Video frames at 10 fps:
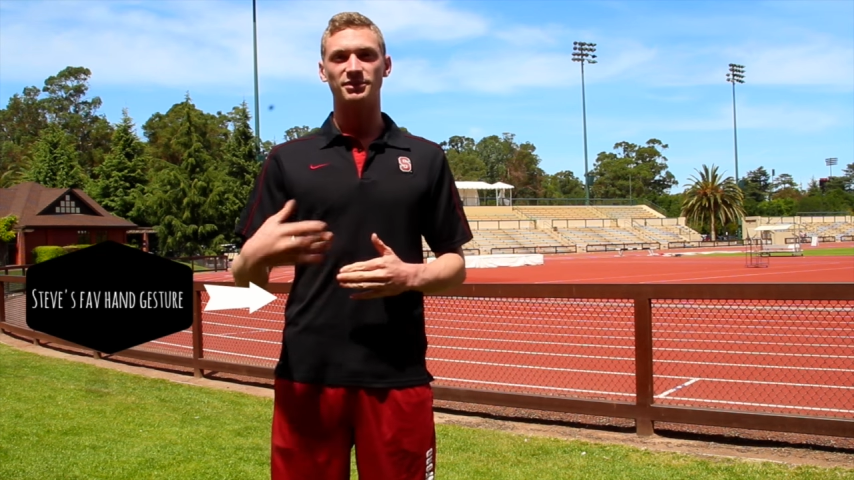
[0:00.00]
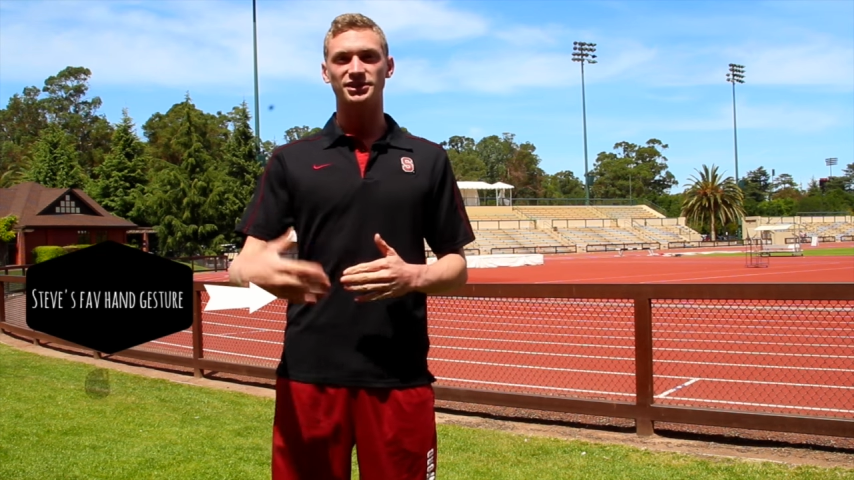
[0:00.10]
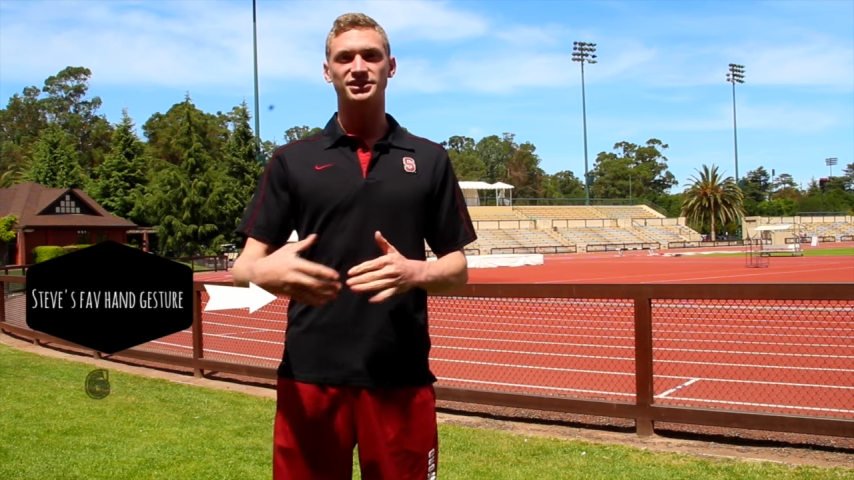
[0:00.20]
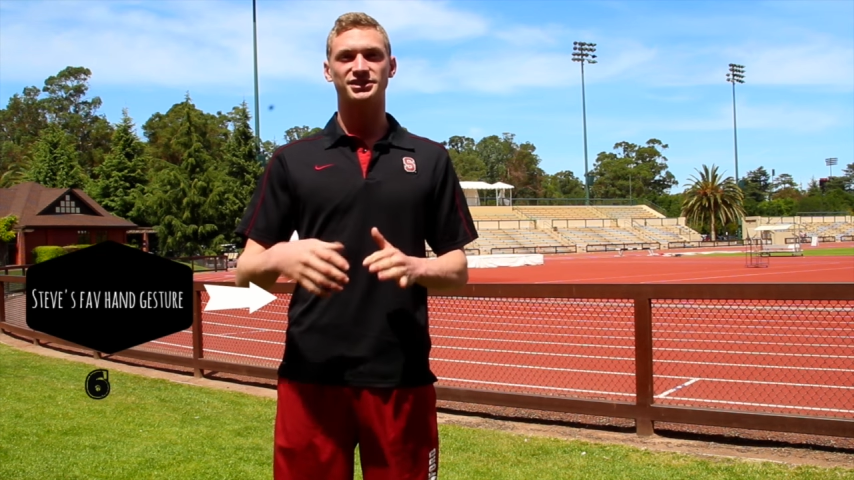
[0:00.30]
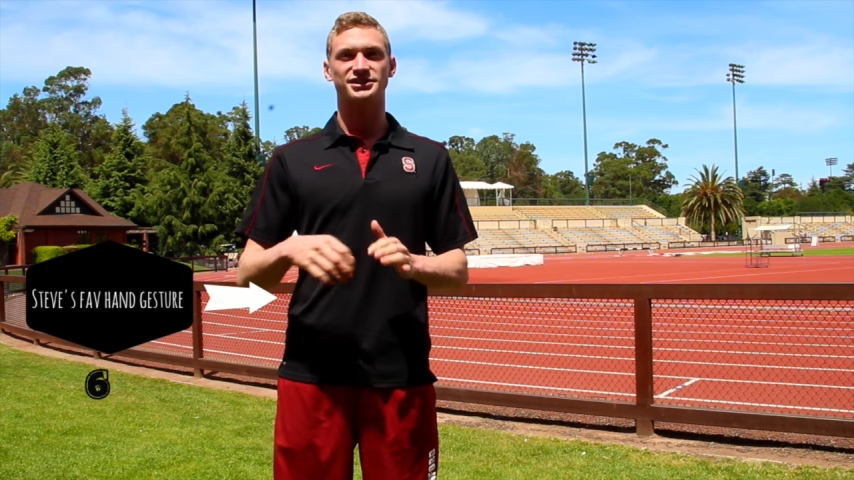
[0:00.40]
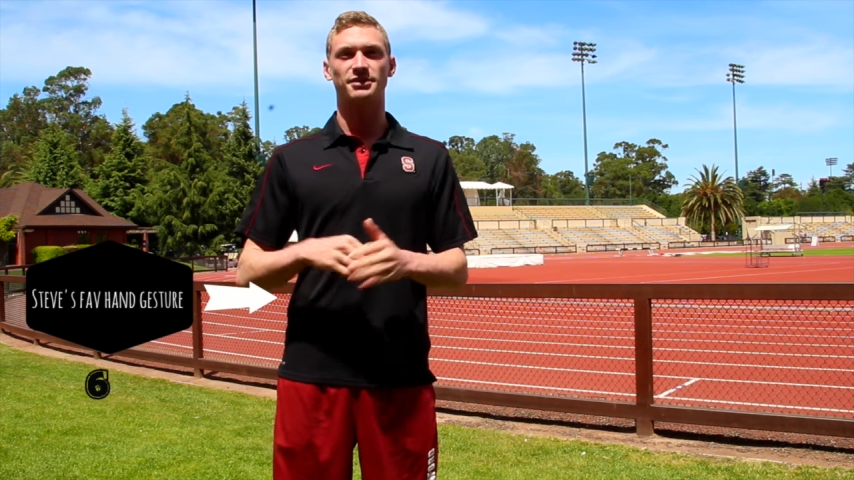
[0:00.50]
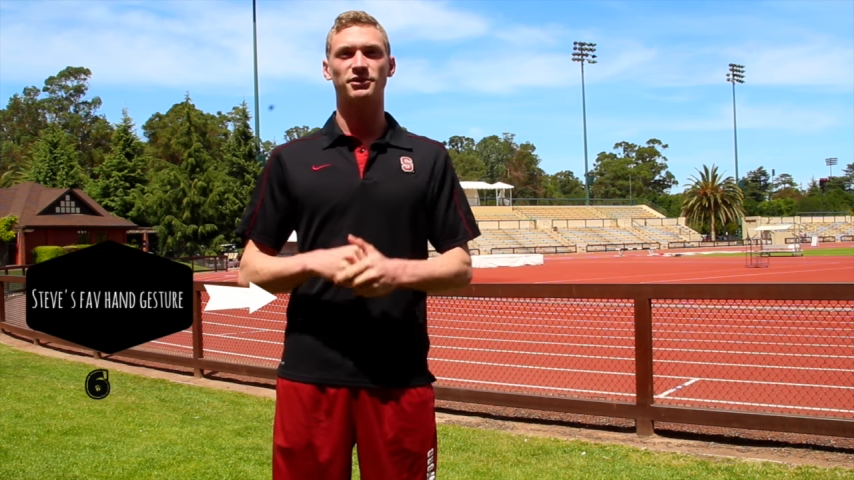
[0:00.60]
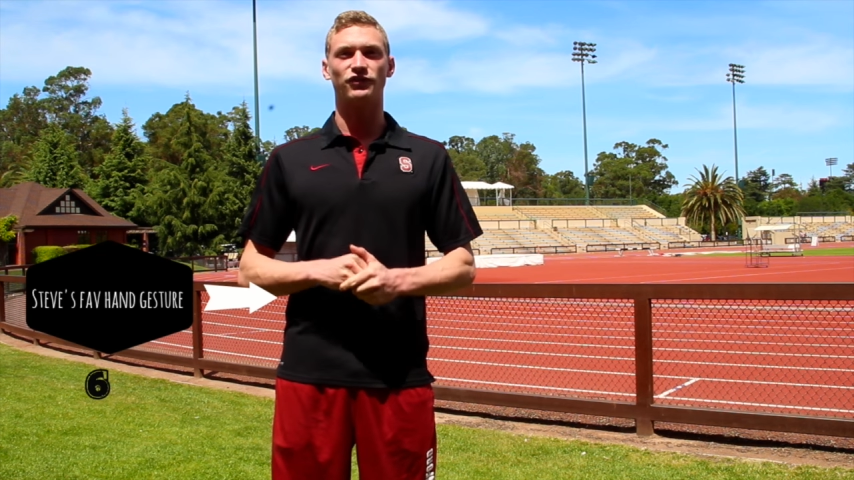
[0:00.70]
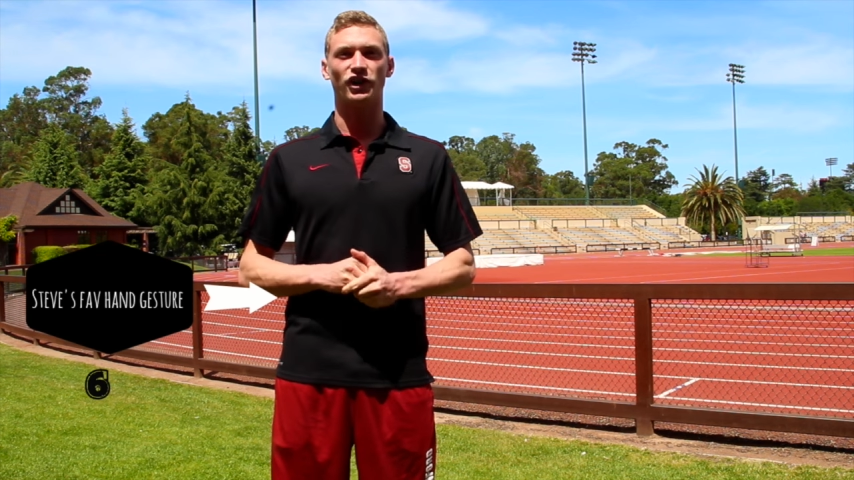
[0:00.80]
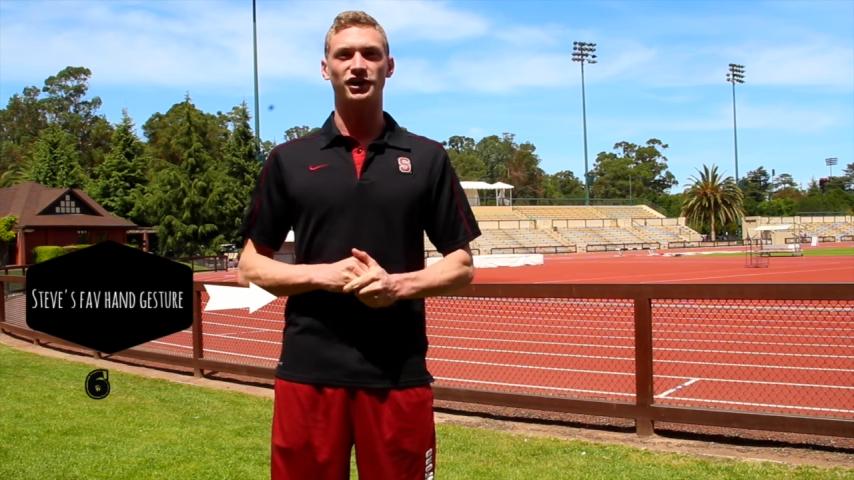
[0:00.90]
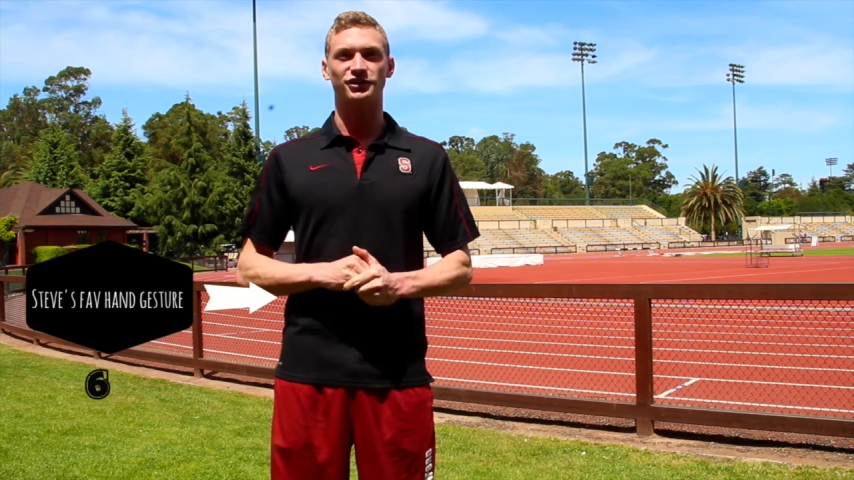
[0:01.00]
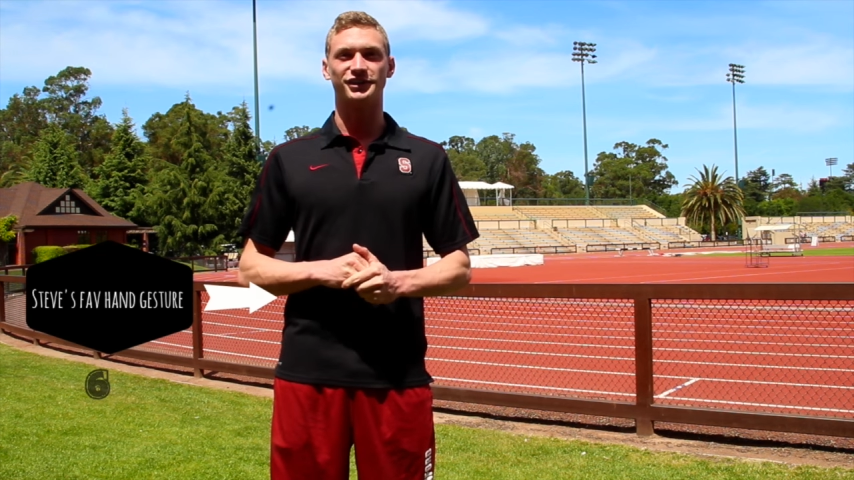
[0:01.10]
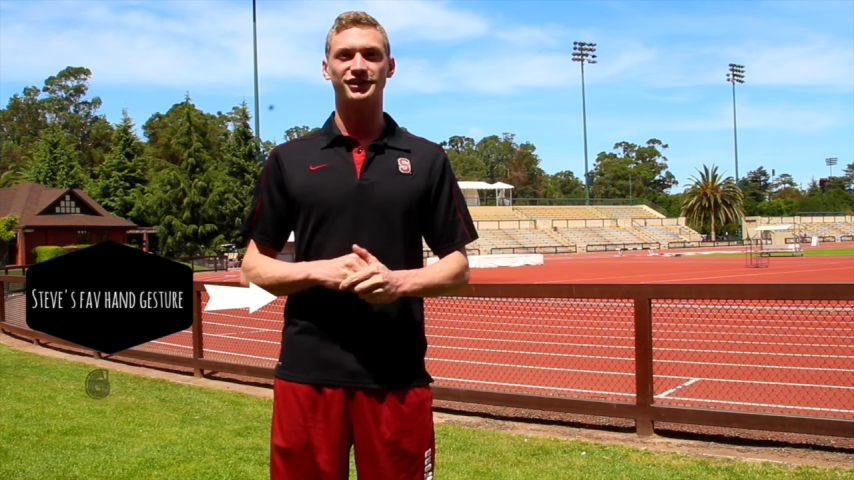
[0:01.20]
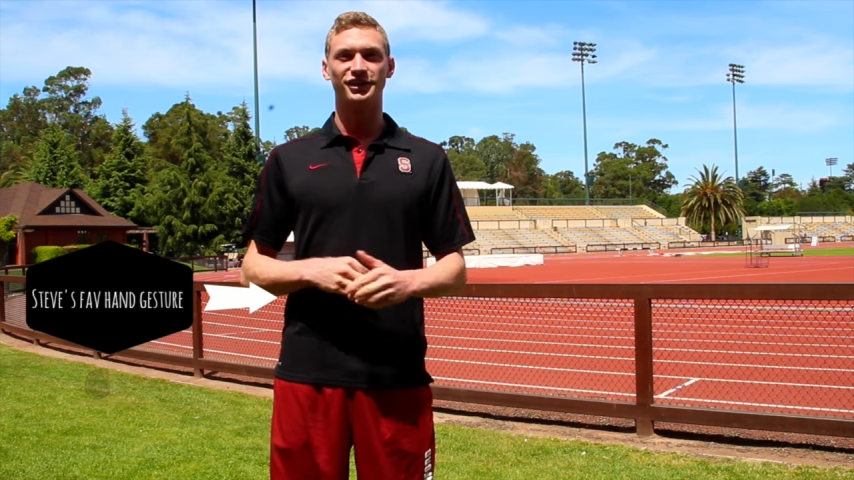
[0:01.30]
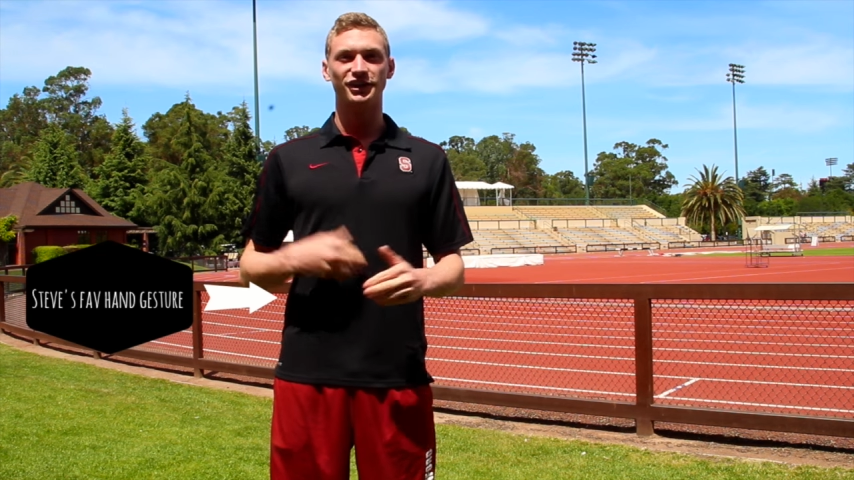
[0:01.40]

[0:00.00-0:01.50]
me into the semi-final and